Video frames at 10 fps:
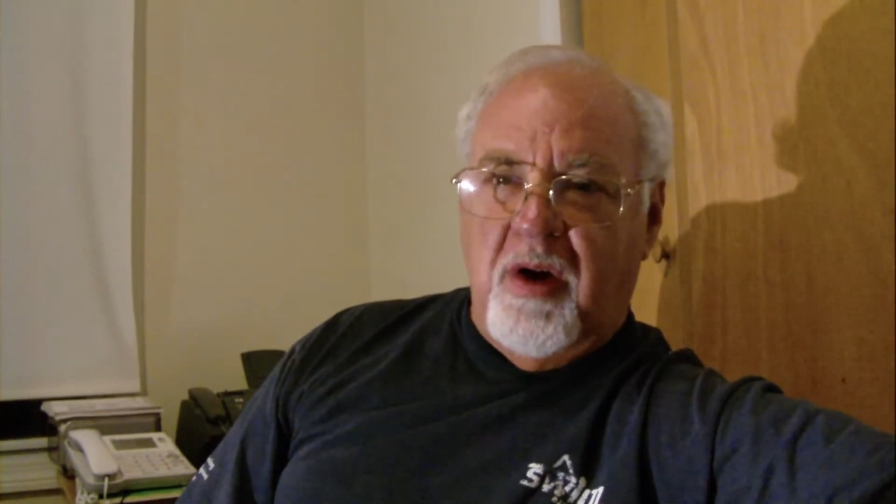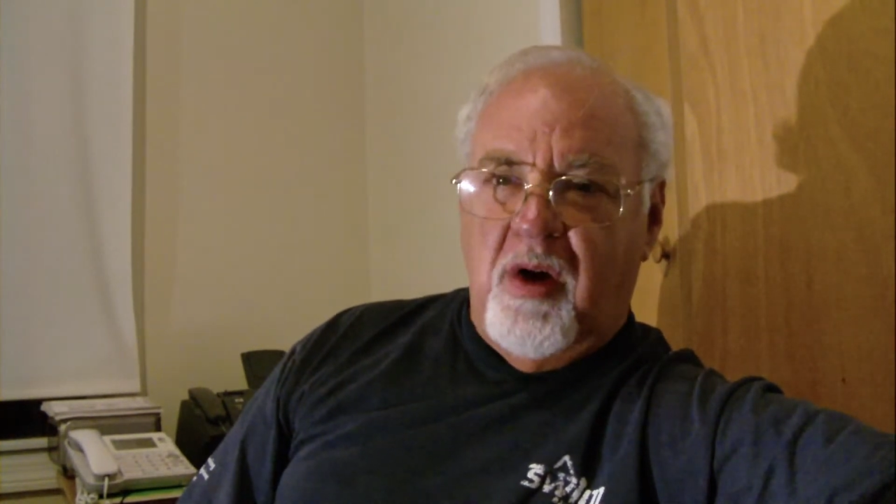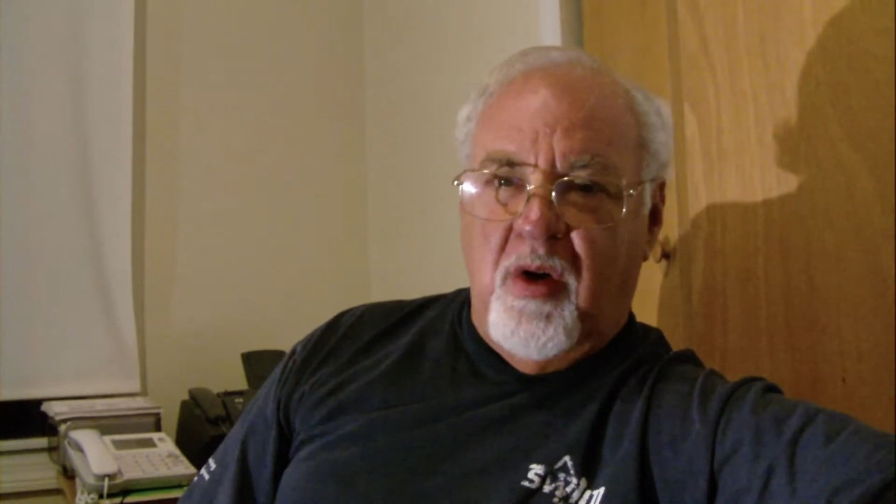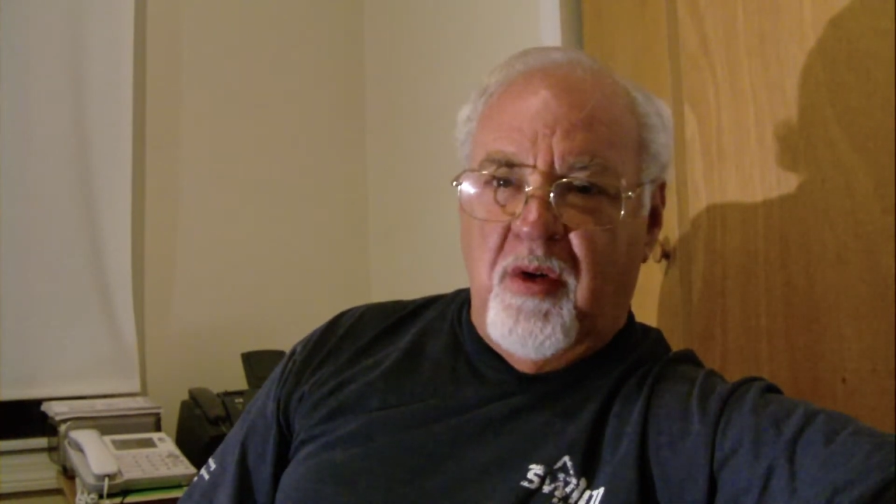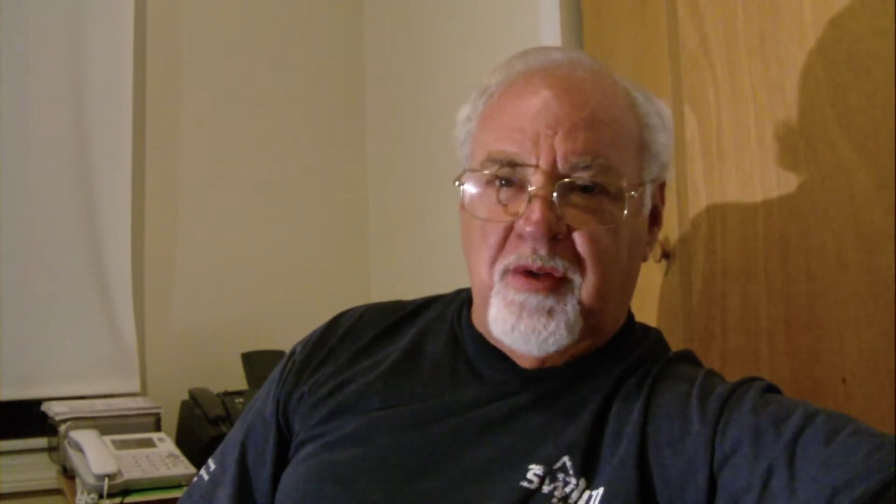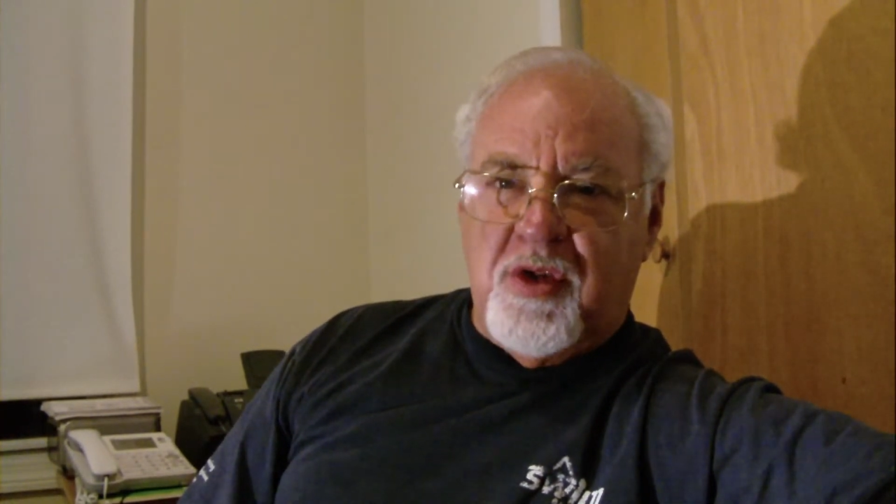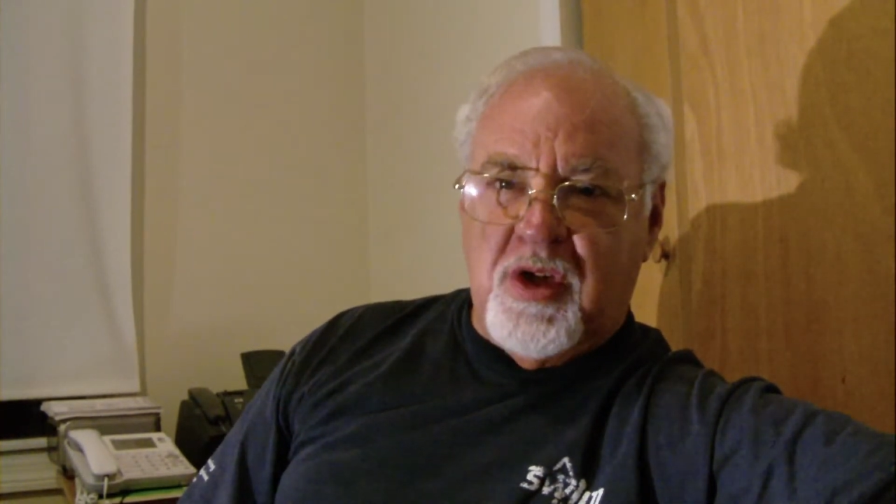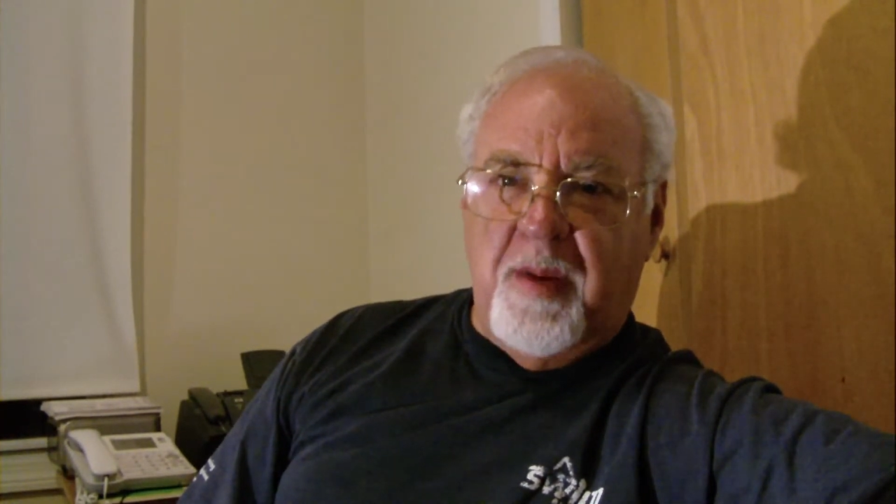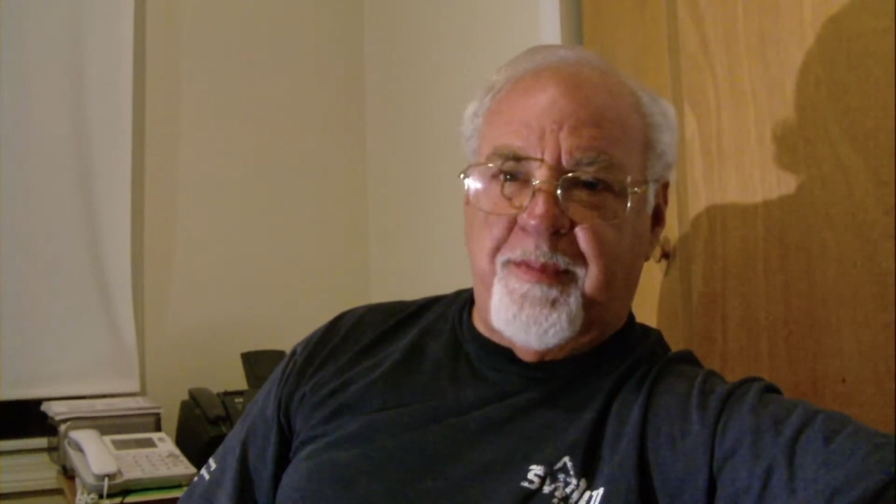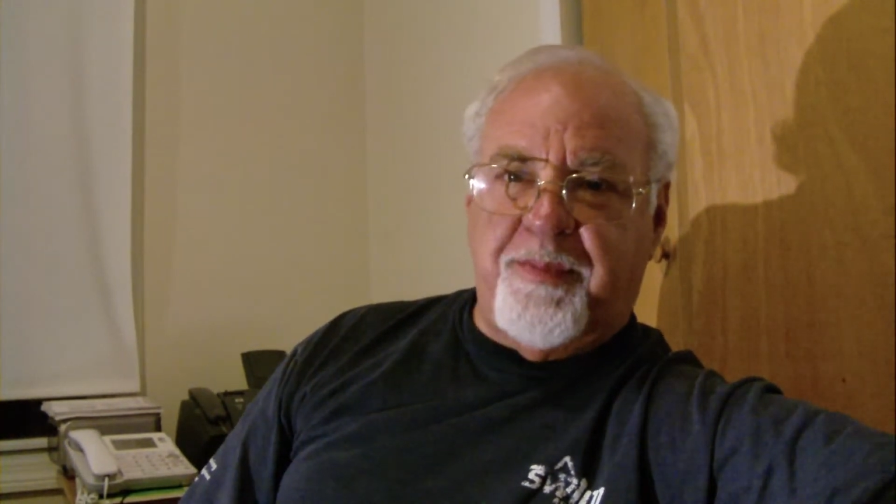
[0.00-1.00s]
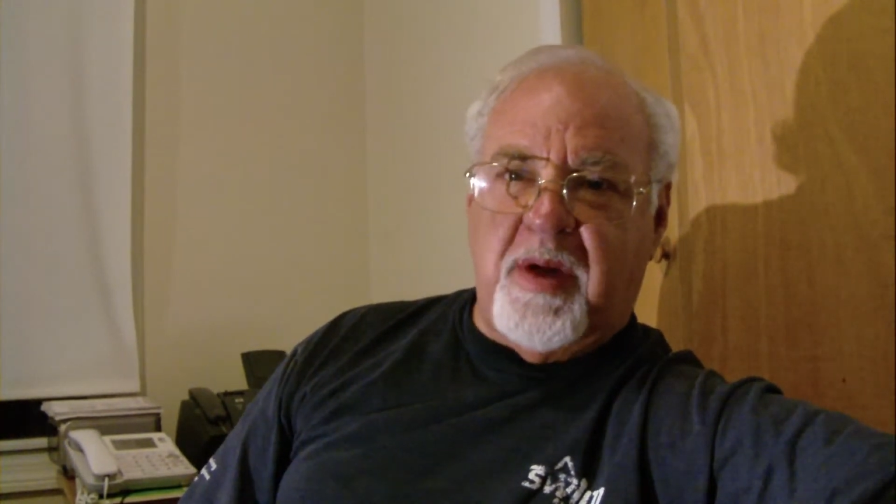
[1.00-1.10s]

the whole ship